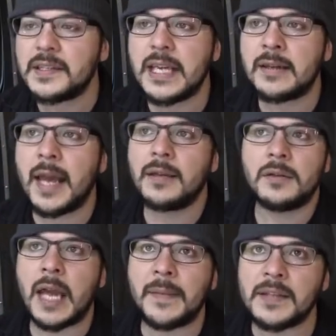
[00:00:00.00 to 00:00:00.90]

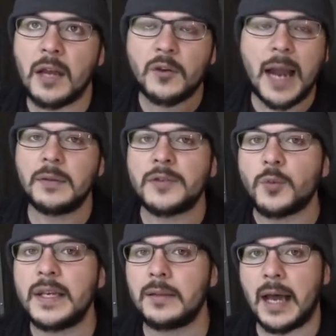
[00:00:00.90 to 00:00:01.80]
CNN and these other outlets
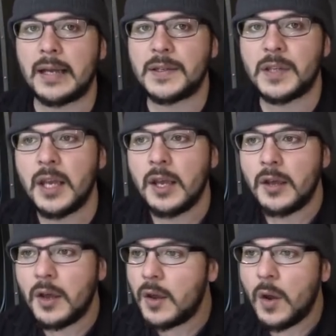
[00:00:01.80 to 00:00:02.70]
realized
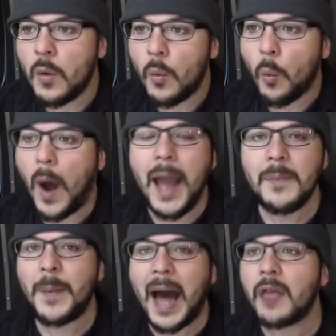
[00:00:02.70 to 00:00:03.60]
why
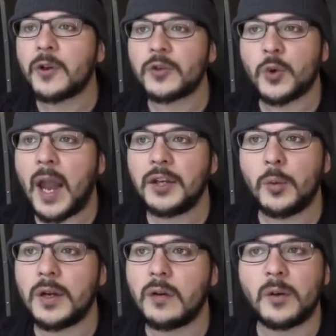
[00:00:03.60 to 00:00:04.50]
bother trying to
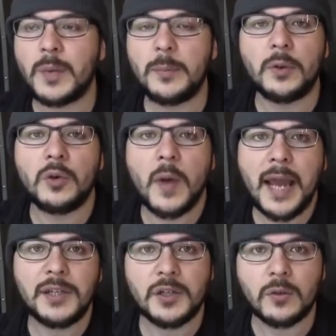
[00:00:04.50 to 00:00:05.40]
win over people who
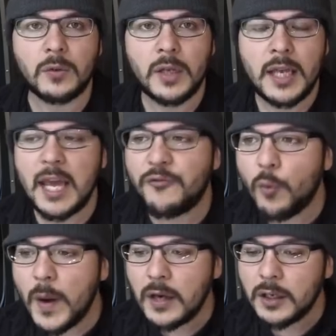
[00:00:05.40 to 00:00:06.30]
hate you? If
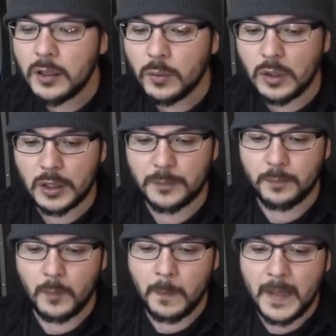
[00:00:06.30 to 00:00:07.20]
we're going to look,
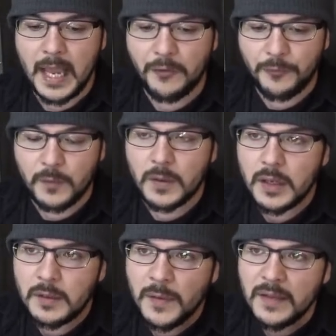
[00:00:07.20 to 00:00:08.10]
if
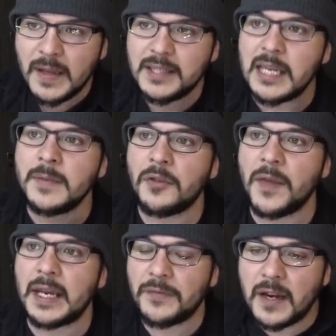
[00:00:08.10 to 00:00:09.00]
they, they seem to
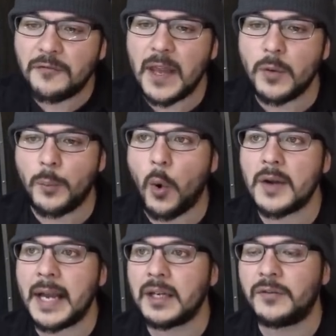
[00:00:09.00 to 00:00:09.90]
think that if they report
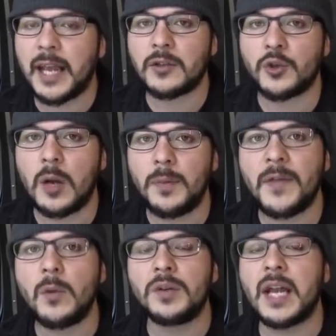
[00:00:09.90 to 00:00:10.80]
negatively on Trump,
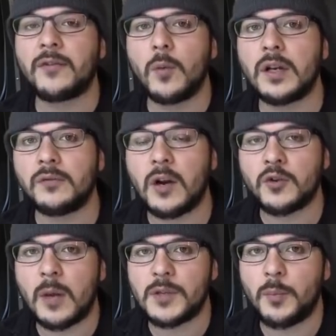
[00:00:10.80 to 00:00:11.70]
they will never win over a
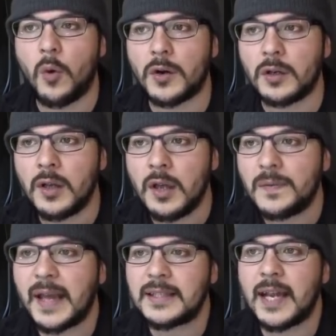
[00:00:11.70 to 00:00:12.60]
Trump supporter.
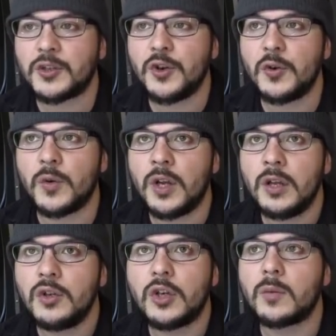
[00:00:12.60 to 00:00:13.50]
That's not true.
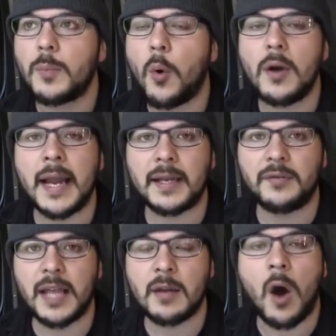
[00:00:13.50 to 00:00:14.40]
You can report
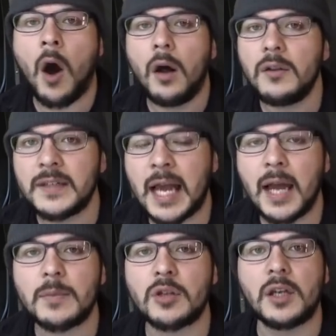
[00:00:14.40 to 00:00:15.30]
negatively on him all the
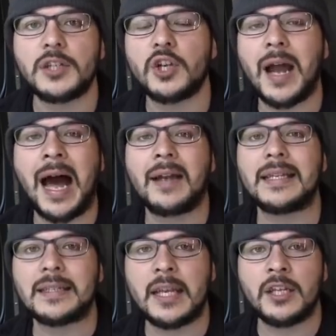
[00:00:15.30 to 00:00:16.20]
time so long as you're
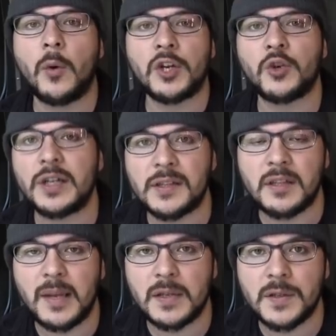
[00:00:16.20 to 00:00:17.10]
honest in what your
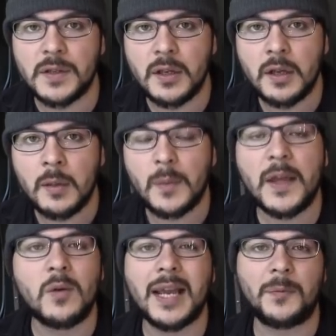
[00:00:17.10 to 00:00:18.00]
criticism is. But
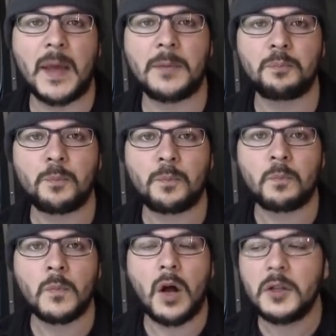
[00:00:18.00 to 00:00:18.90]
they don't get that.
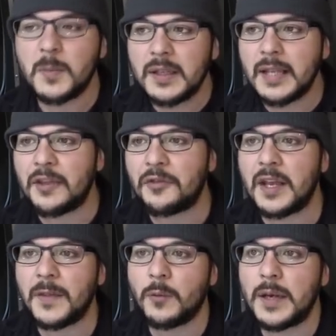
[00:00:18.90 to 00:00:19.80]
Ultimately, I
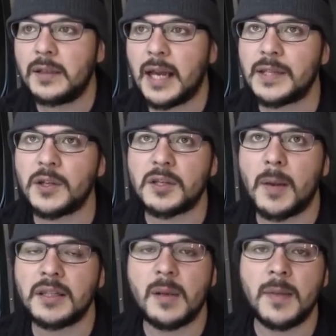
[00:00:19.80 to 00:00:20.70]
think they realize there's
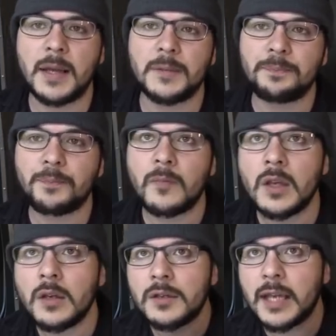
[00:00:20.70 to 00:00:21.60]
money to be made.
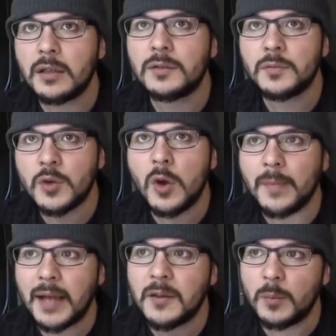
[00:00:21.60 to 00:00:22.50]
Take a, going
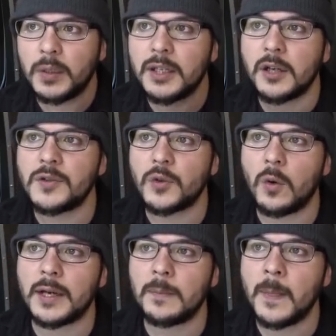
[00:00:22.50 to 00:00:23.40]
back to the Politico
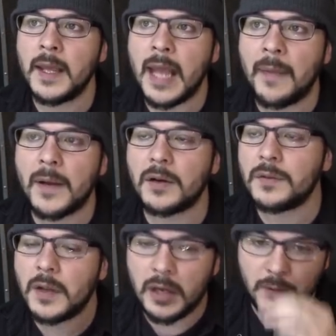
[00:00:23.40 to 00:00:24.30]
story, and they're
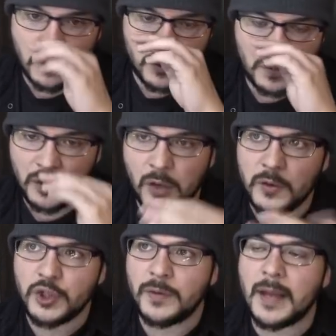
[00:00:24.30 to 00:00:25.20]
and they're, and they're you
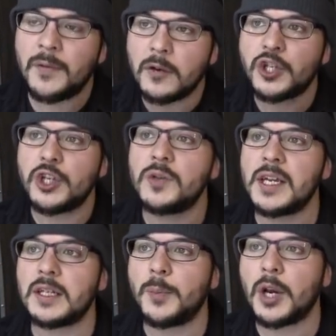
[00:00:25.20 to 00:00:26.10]
know they're
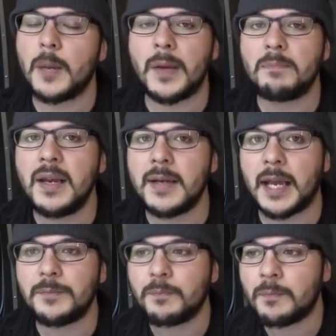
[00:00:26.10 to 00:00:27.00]
choosing to put it up at midnight.